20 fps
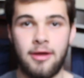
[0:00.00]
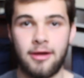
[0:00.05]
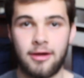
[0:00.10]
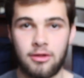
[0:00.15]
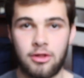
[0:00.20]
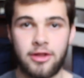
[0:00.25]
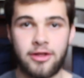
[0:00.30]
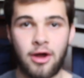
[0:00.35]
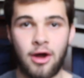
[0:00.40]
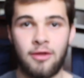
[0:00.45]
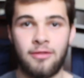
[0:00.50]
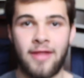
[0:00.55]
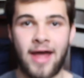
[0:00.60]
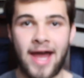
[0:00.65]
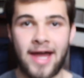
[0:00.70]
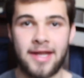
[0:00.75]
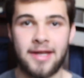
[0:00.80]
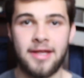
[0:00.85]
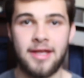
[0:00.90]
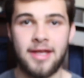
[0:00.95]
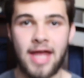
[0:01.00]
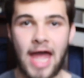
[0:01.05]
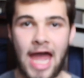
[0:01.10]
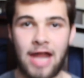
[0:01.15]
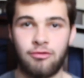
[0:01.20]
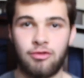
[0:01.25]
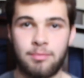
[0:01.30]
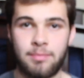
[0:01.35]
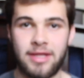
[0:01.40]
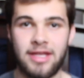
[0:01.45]
click on that,
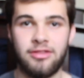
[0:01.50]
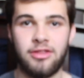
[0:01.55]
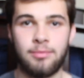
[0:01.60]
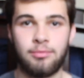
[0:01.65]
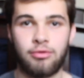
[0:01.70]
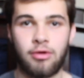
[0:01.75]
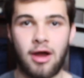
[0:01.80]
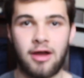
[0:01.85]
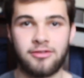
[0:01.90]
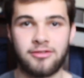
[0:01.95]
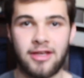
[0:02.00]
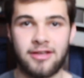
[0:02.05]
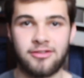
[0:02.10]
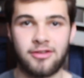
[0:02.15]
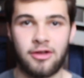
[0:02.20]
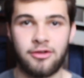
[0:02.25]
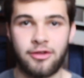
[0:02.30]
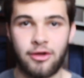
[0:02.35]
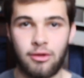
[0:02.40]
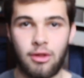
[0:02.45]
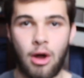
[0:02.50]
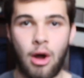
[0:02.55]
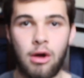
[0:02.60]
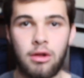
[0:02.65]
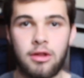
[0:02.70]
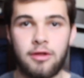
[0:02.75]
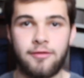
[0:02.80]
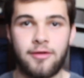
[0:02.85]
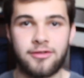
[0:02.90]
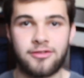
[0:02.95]
and repeat the process until
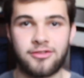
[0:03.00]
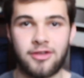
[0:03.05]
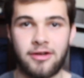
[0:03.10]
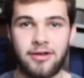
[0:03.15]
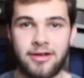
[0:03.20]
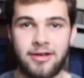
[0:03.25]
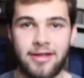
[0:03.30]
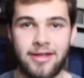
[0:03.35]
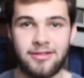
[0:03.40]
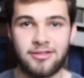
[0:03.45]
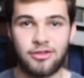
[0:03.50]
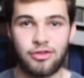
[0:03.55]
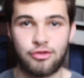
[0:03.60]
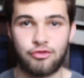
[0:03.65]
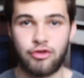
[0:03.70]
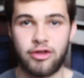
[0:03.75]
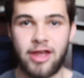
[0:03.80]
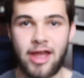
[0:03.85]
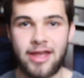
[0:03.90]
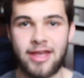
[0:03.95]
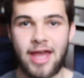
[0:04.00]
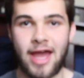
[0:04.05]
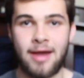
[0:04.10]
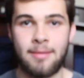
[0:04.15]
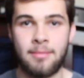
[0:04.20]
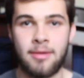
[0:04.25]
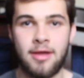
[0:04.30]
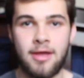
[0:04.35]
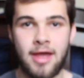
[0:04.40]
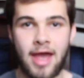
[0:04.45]
all of a sudden it's 3
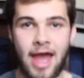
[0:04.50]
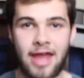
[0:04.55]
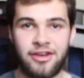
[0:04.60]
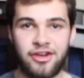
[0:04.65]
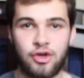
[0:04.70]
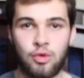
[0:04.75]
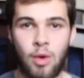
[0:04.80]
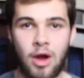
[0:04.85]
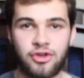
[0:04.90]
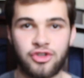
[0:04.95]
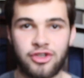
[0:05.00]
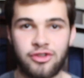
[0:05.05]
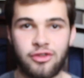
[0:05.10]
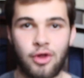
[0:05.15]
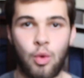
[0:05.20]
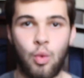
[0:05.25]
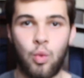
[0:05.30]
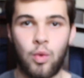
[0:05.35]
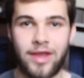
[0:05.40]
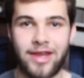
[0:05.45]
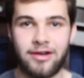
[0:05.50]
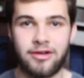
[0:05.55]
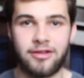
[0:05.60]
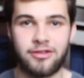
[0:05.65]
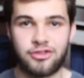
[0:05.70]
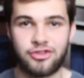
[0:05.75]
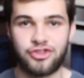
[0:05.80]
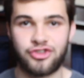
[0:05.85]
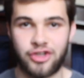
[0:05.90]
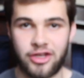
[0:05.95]
AM and you're watching the
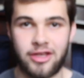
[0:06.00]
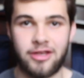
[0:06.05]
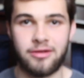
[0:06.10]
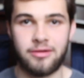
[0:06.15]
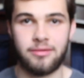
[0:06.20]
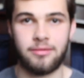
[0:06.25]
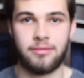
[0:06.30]
weirdest shit.